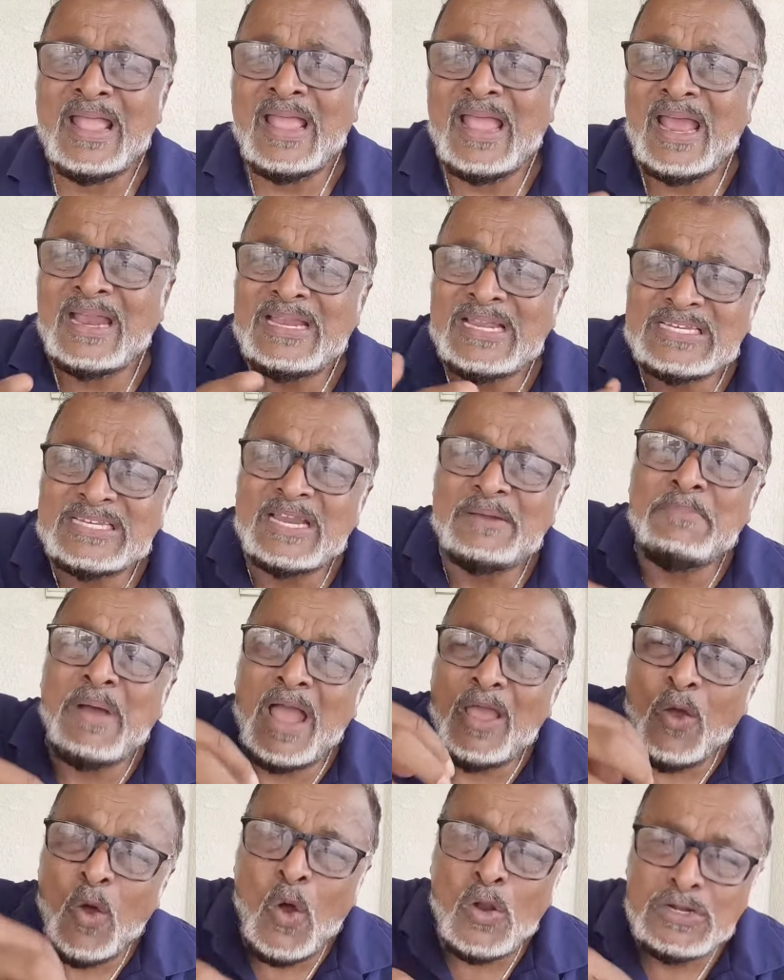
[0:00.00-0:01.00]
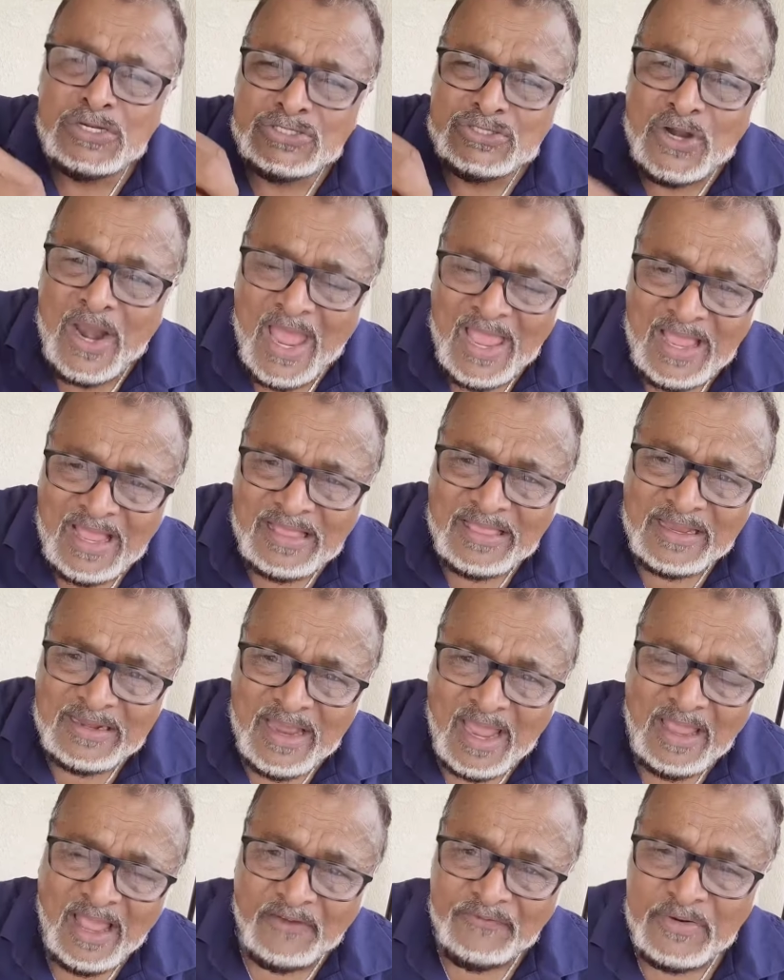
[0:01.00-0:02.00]
It is in my own trike that
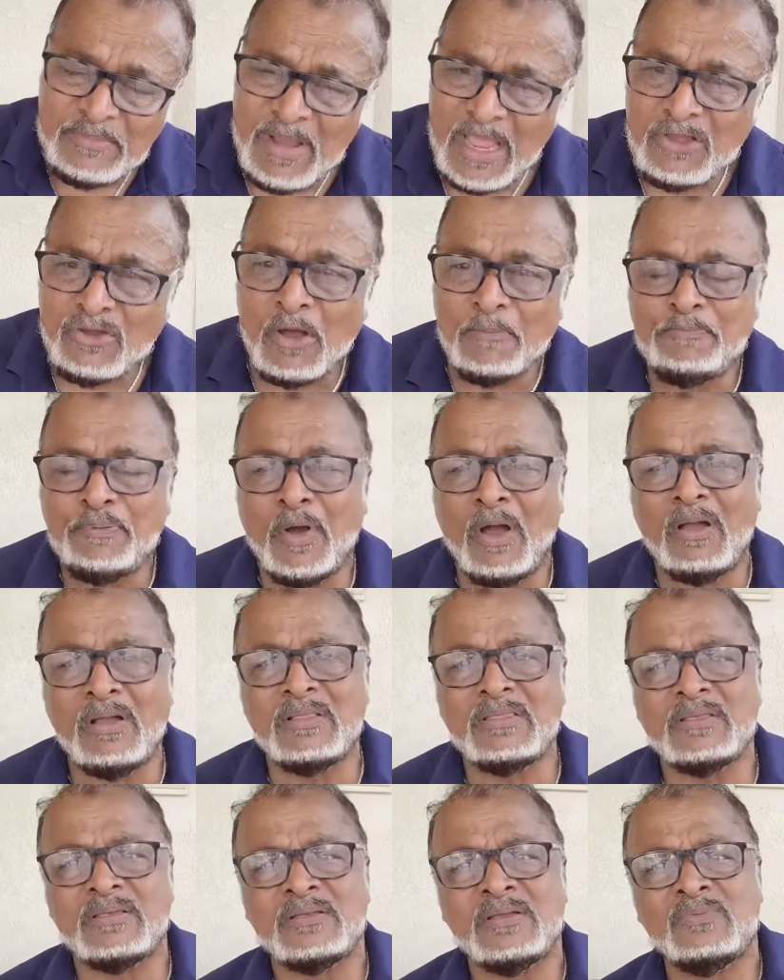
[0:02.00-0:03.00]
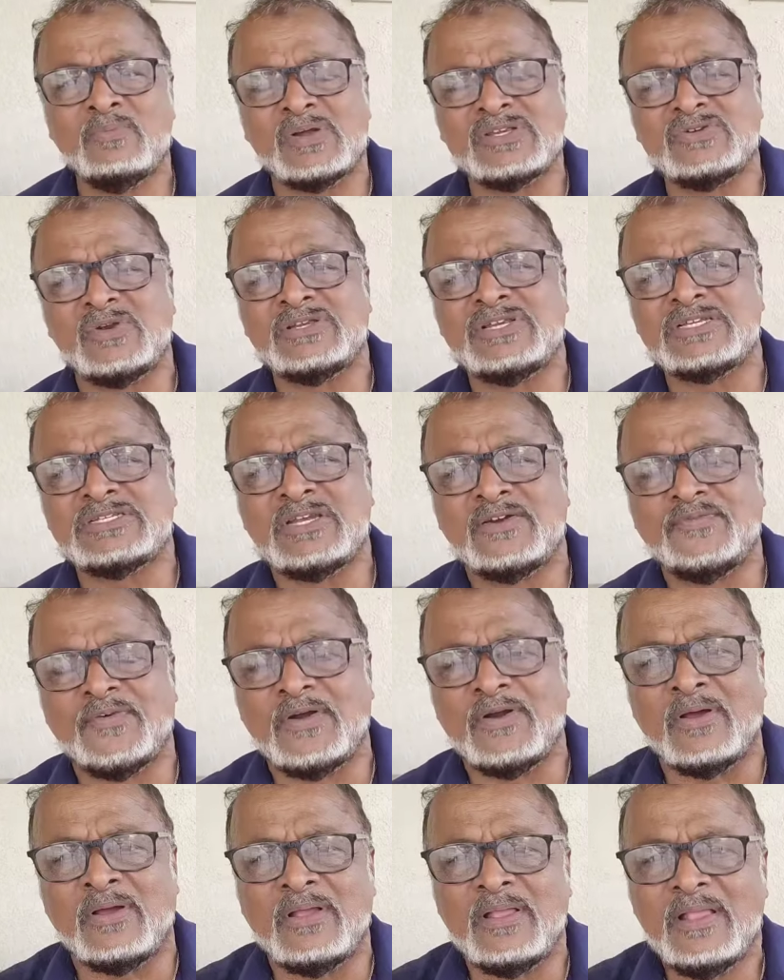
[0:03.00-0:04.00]
I have in my compound was registered
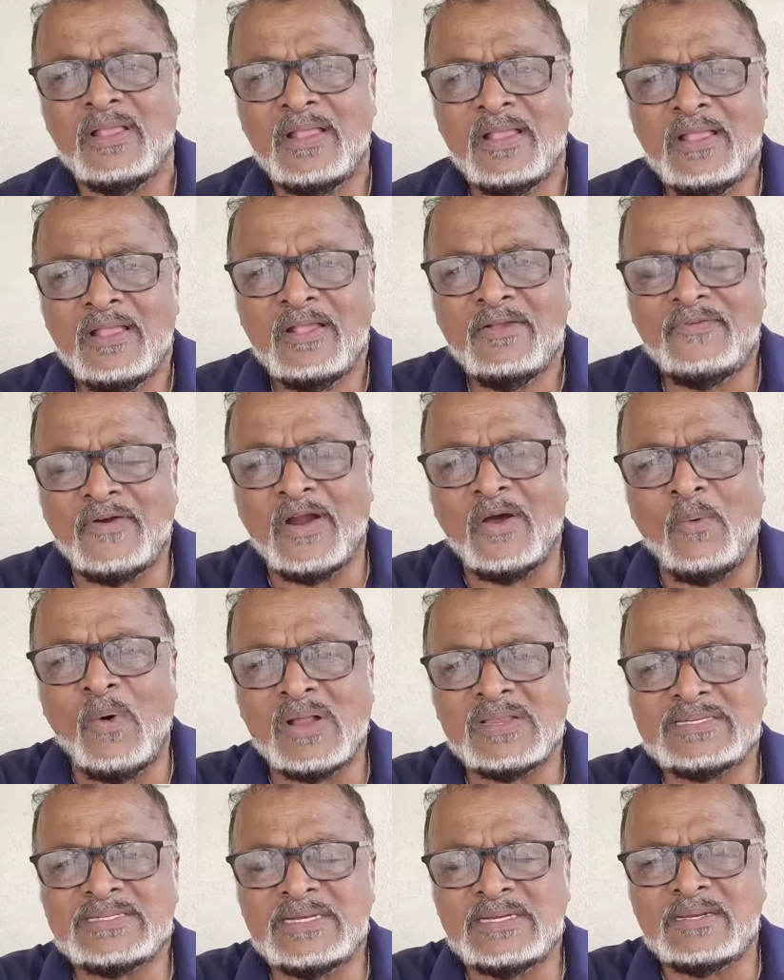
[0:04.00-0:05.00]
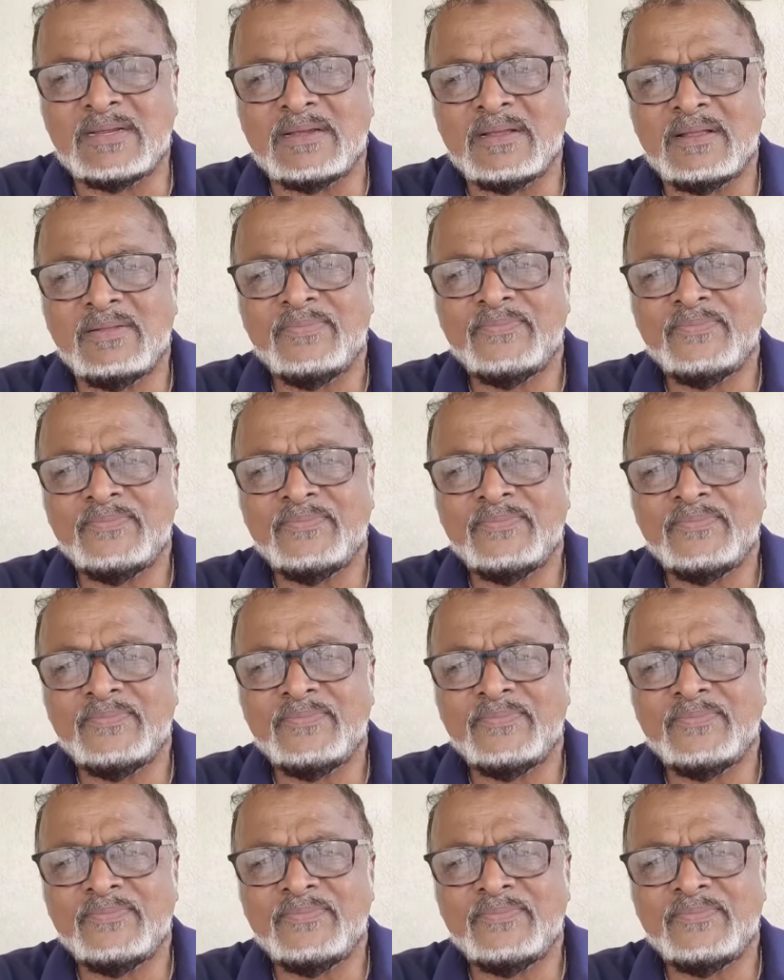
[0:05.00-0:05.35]
for a, for a one-seater.